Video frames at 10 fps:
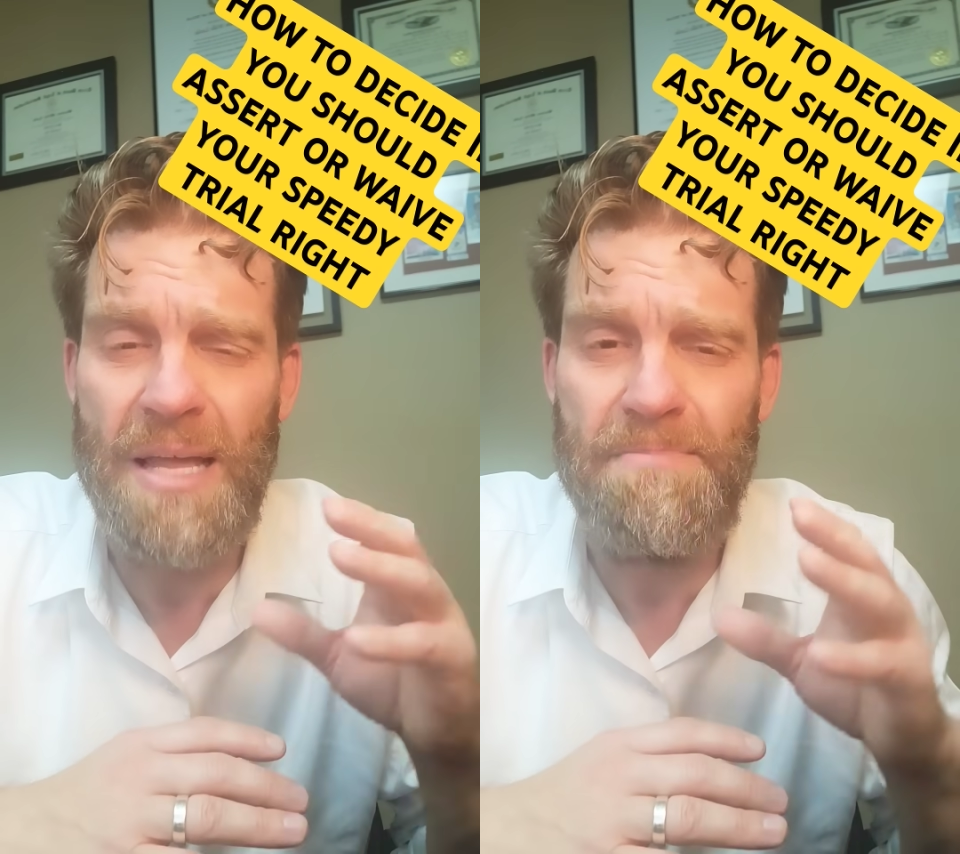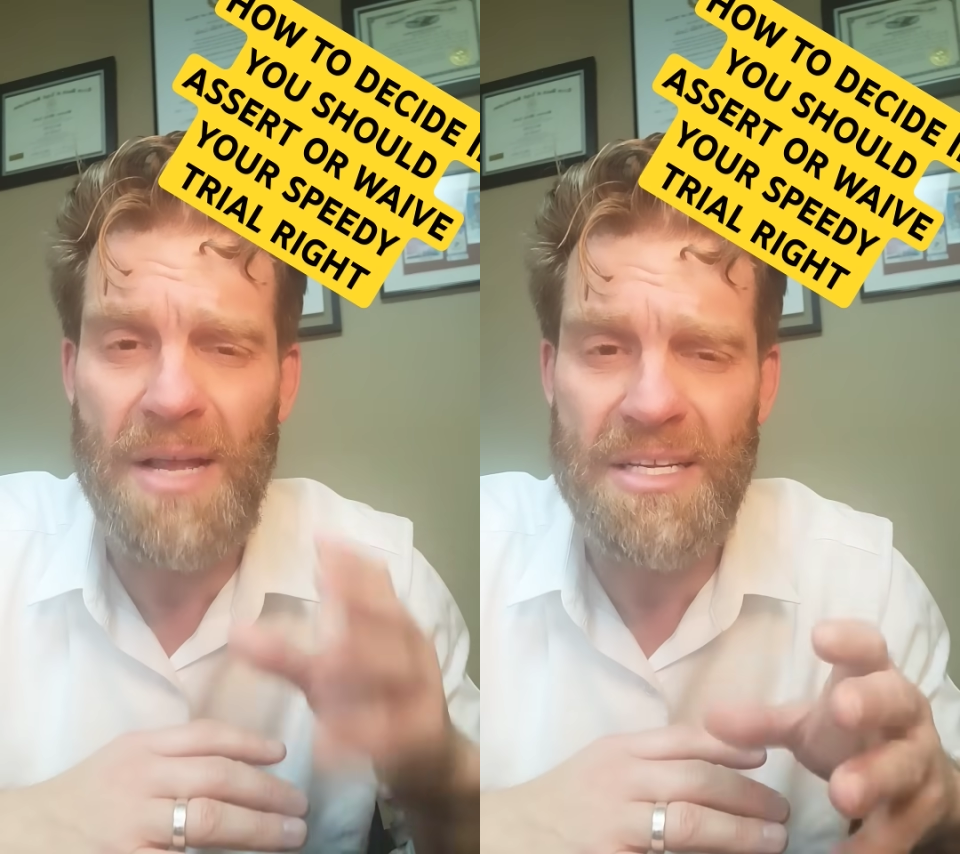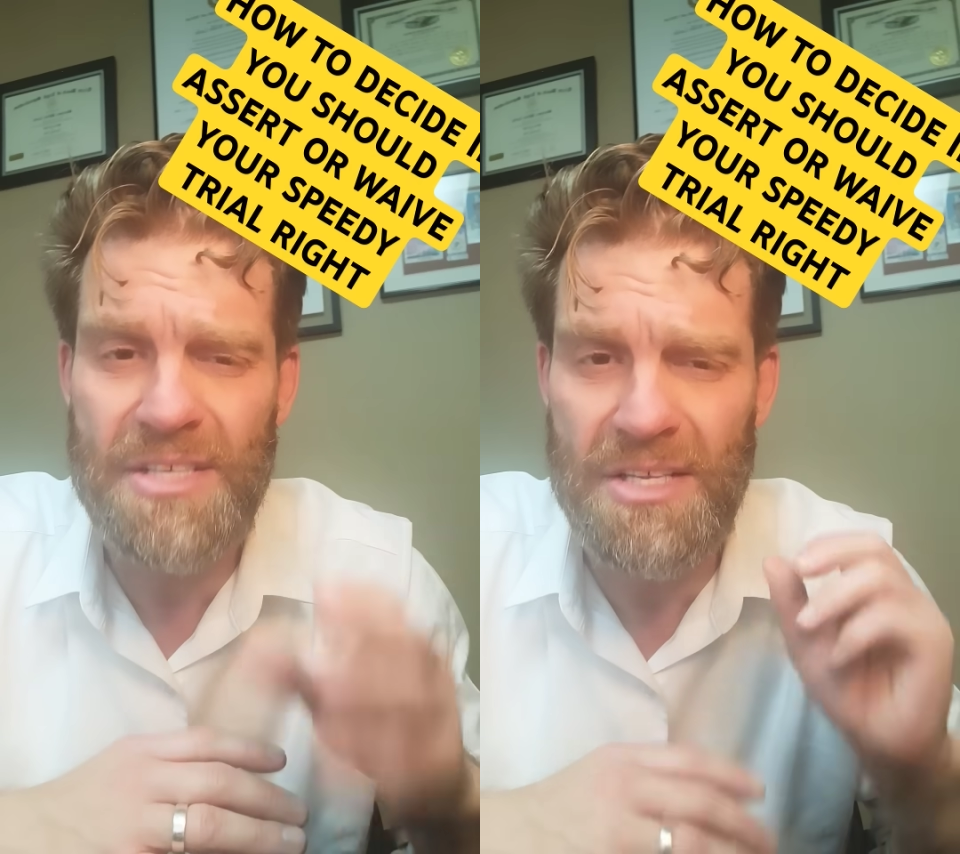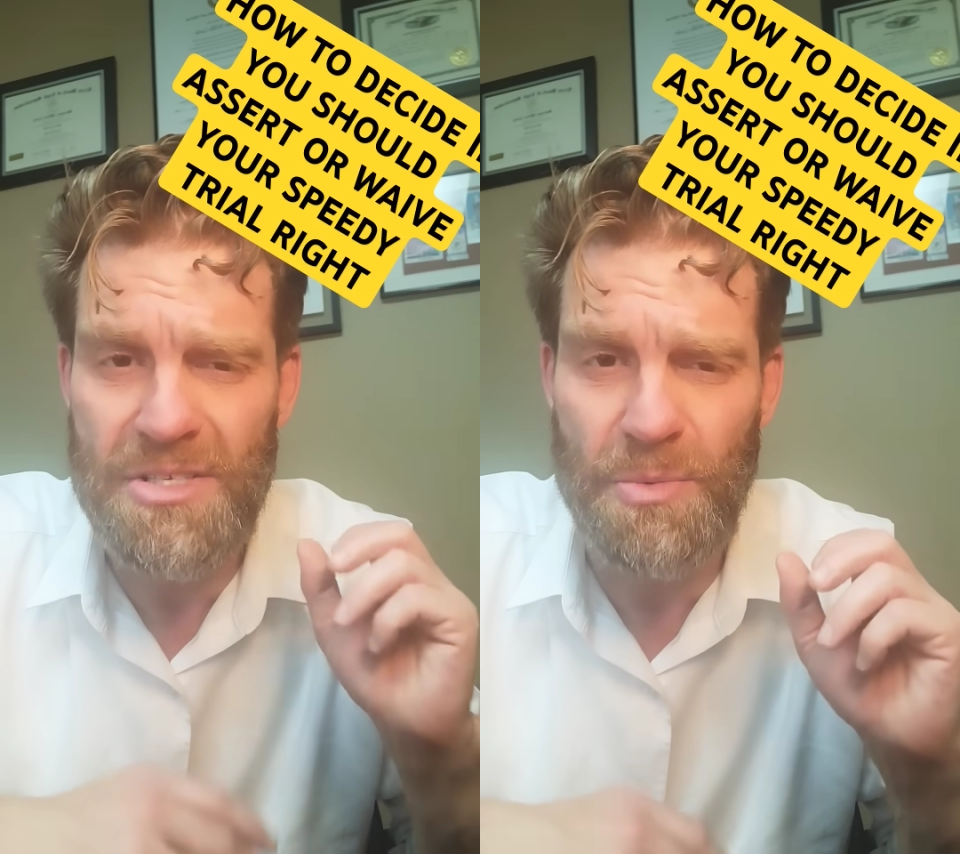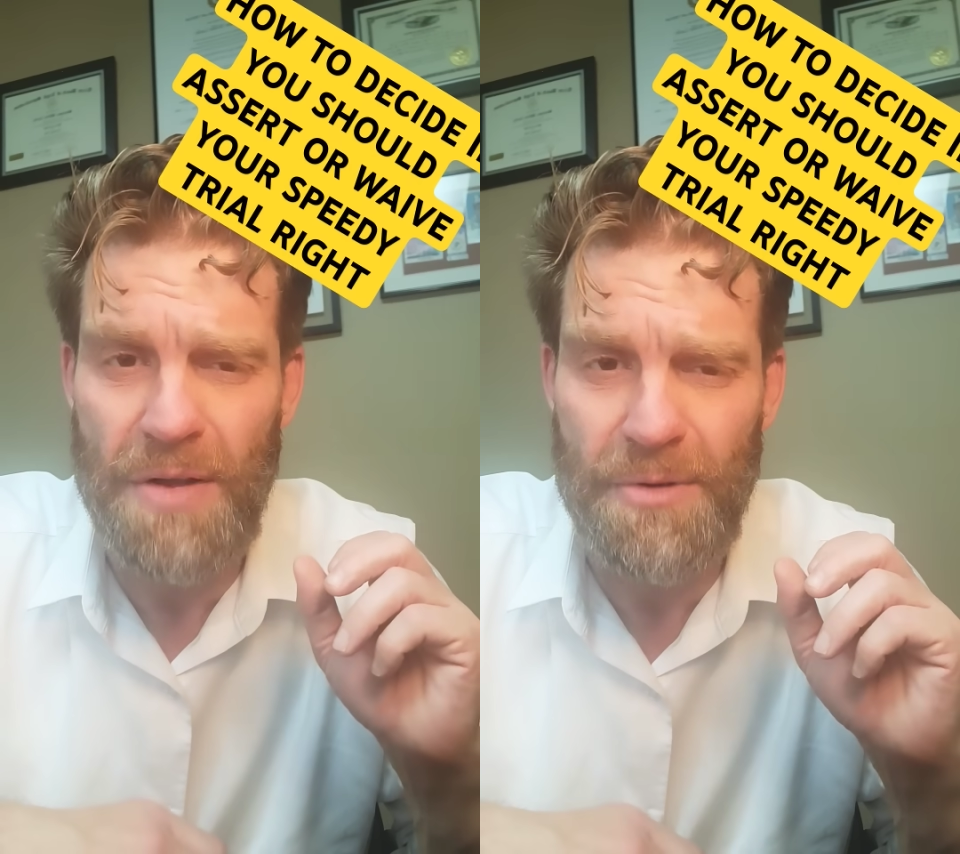it makes
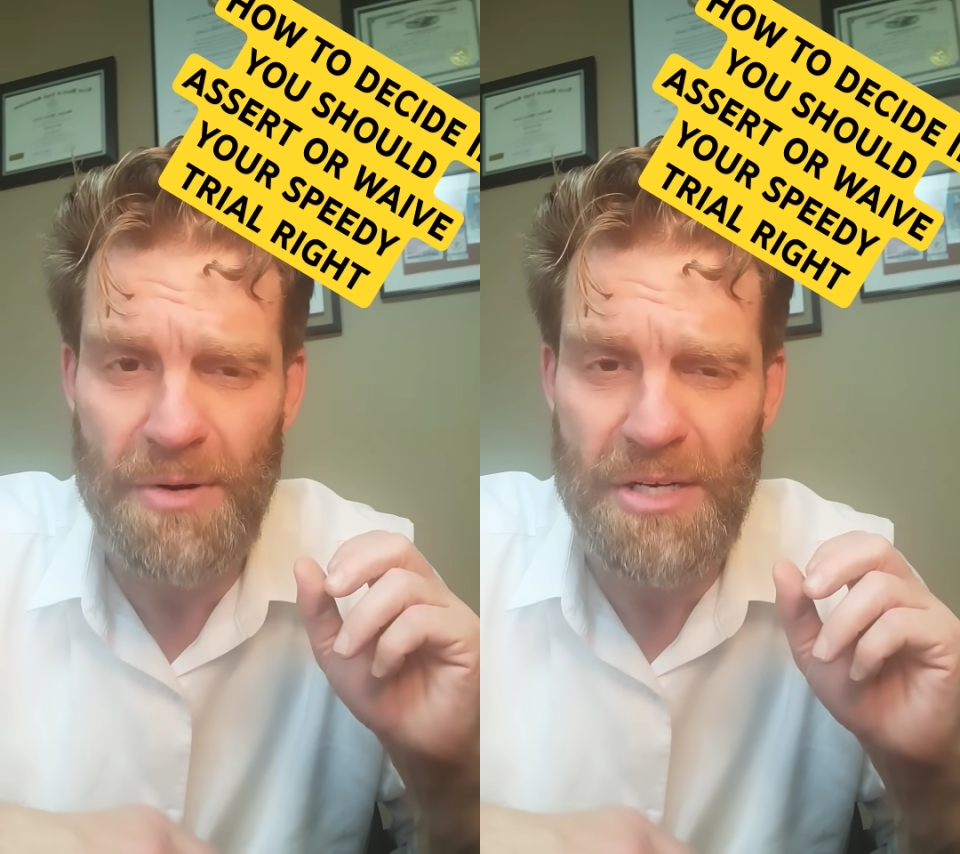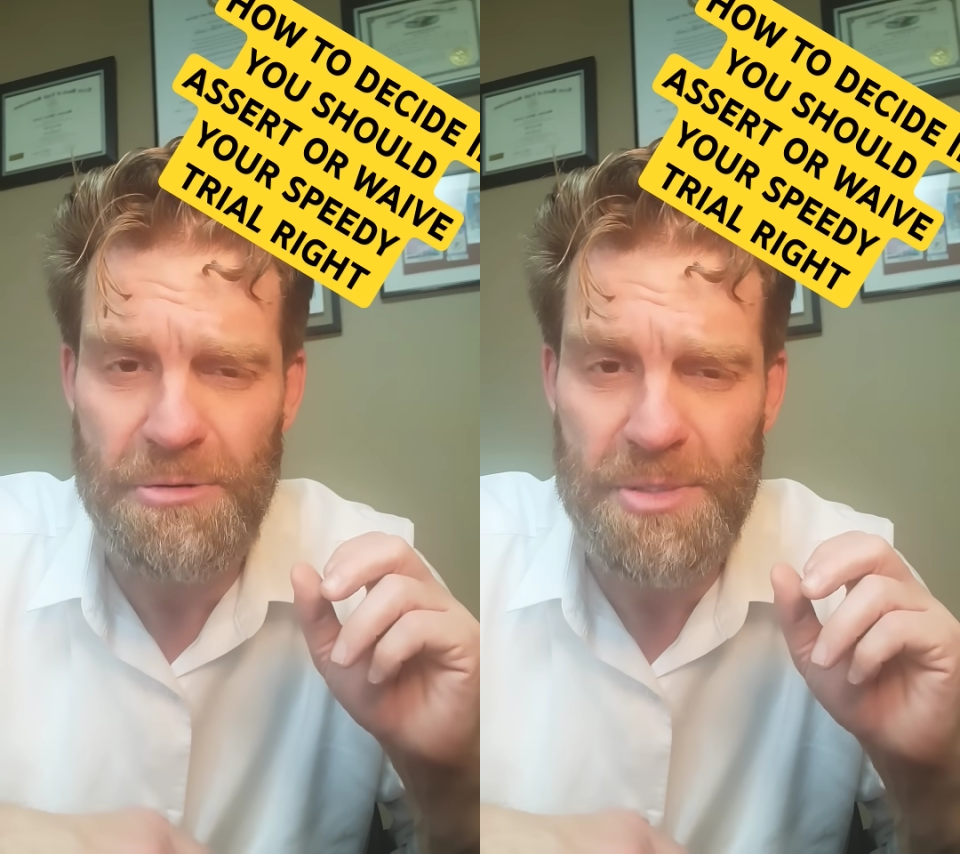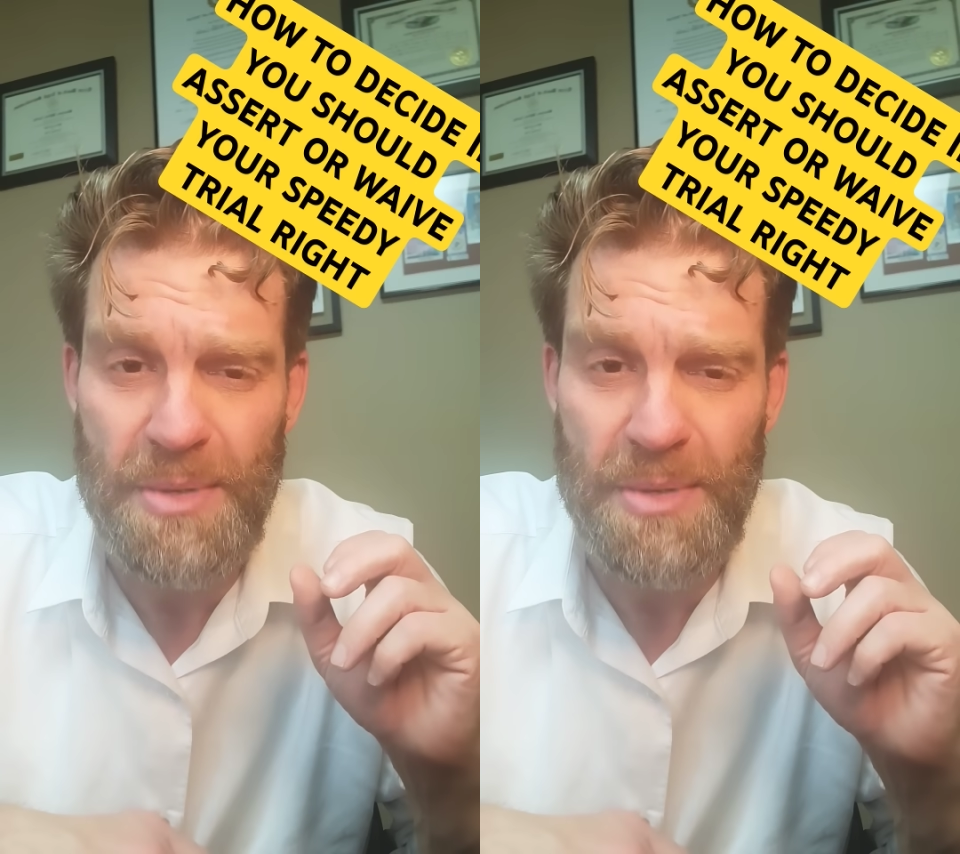sense to waive your right to a